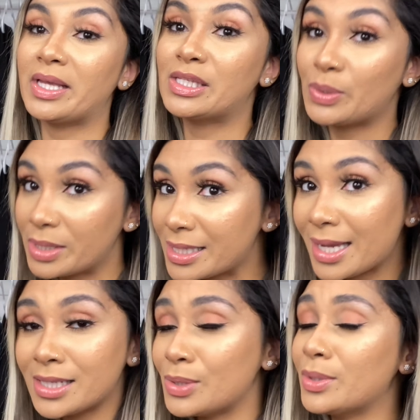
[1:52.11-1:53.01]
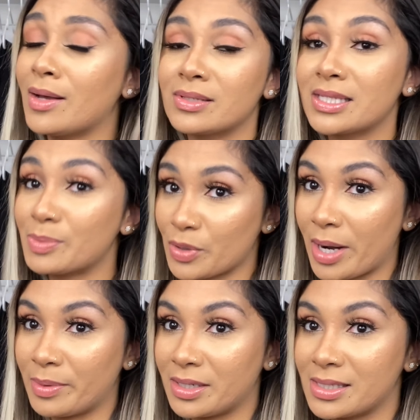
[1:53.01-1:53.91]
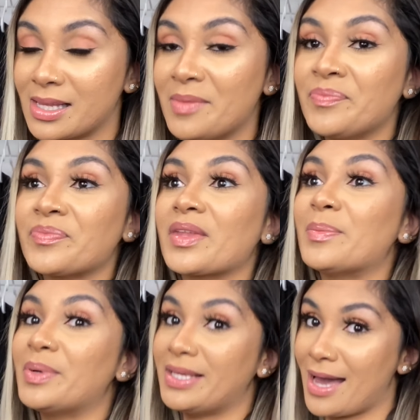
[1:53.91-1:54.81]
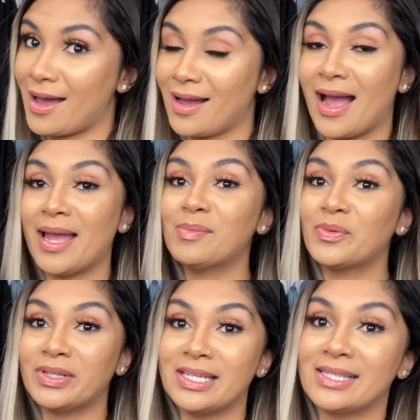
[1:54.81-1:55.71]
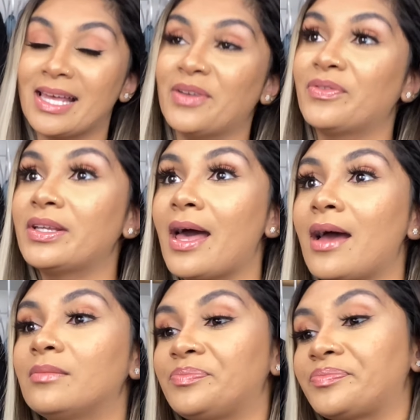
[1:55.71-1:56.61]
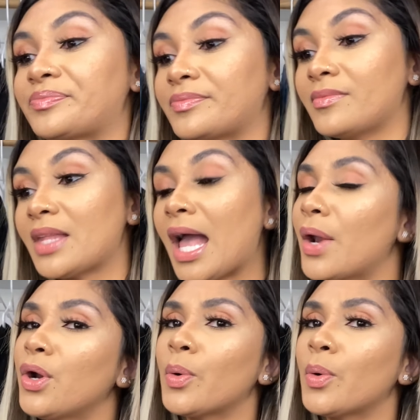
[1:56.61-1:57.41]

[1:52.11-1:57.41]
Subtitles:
as soon as I hit 2000 subscribers. But yeah, I am really excited for that. I don't know